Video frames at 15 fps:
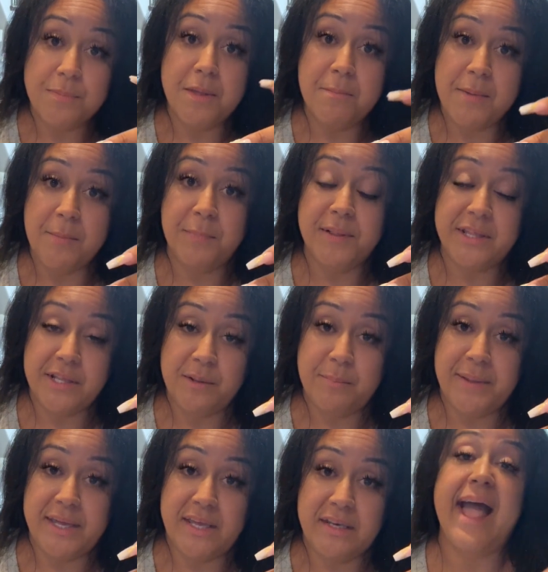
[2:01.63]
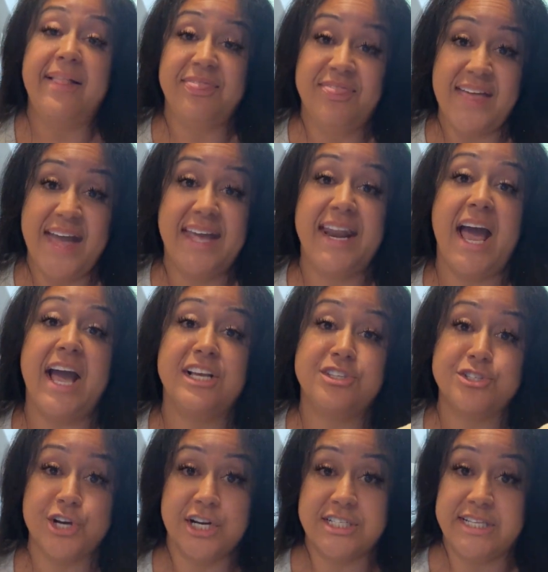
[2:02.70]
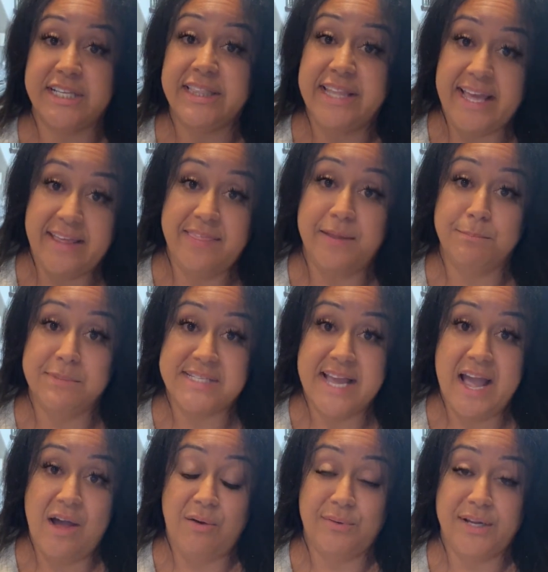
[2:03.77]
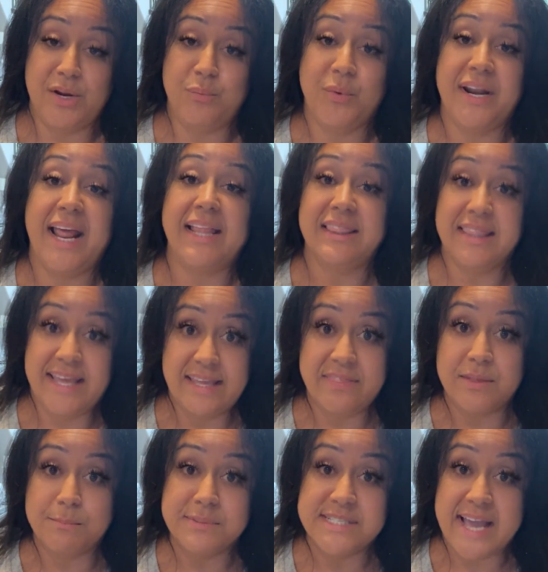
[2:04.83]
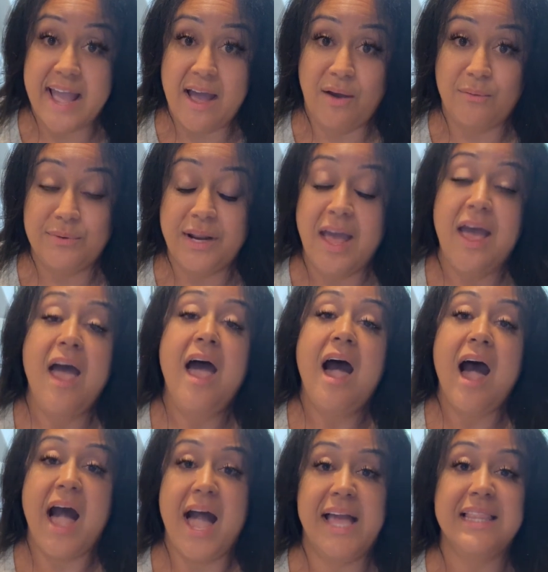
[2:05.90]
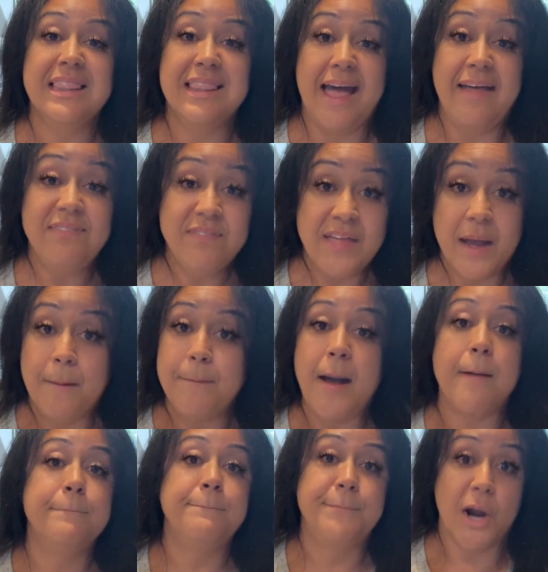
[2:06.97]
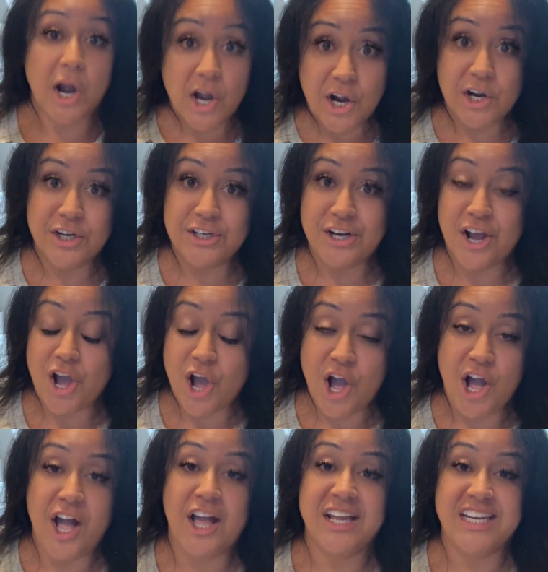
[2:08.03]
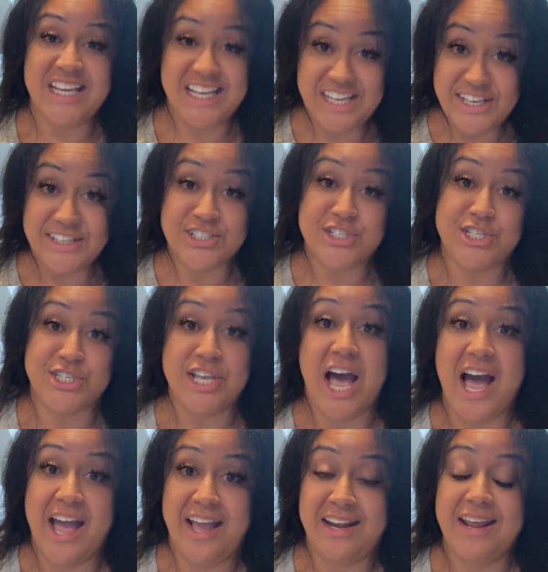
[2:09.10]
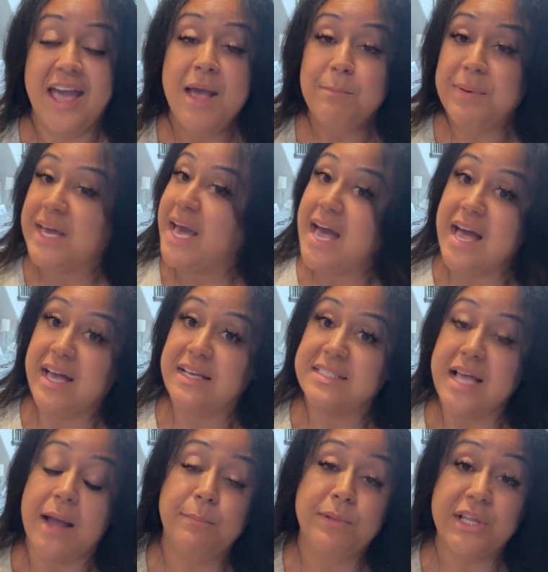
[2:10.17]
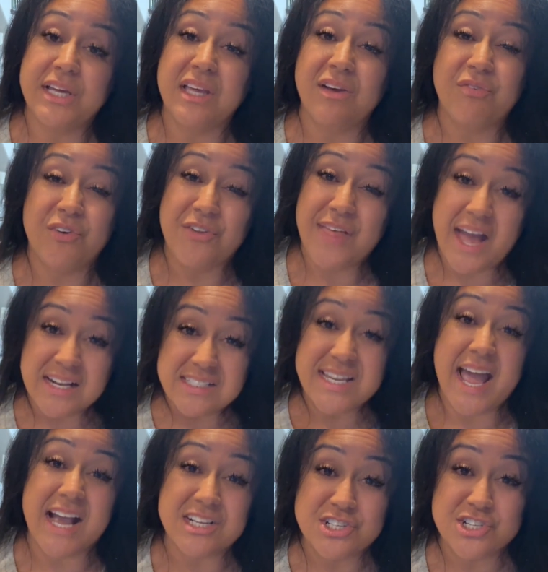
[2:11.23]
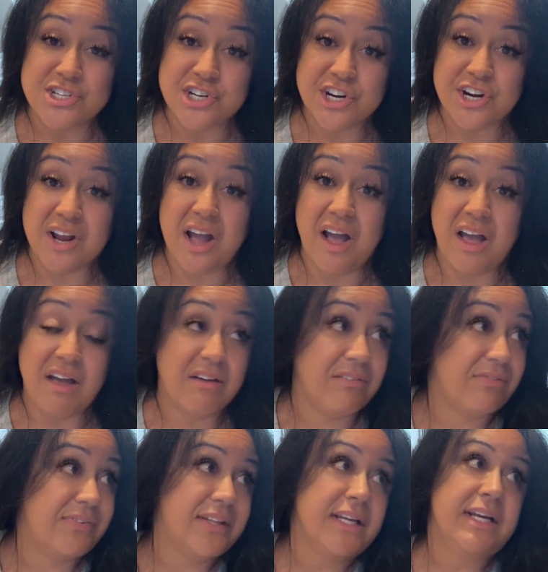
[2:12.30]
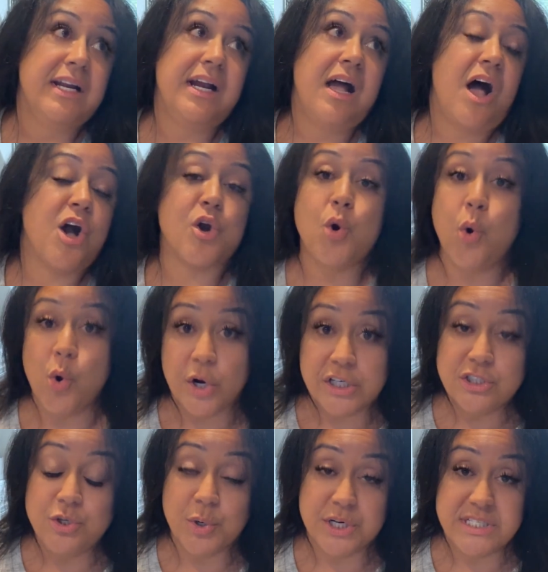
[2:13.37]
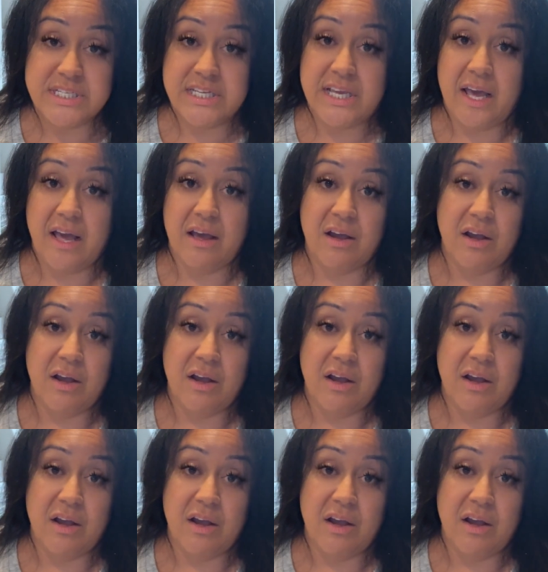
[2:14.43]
them up a little bit, and then I start to lay them down. And when I lay them down, I let them burn on each side because I'm looking for that texture of a corn tortilla.